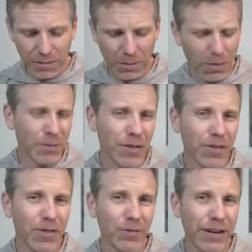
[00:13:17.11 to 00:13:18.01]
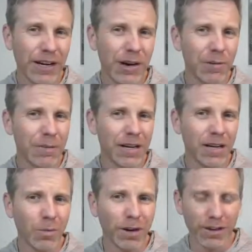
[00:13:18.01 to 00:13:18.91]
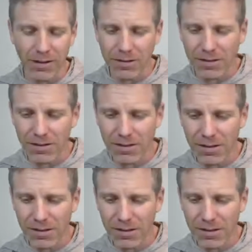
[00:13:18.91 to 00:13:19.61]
But what were the three opening words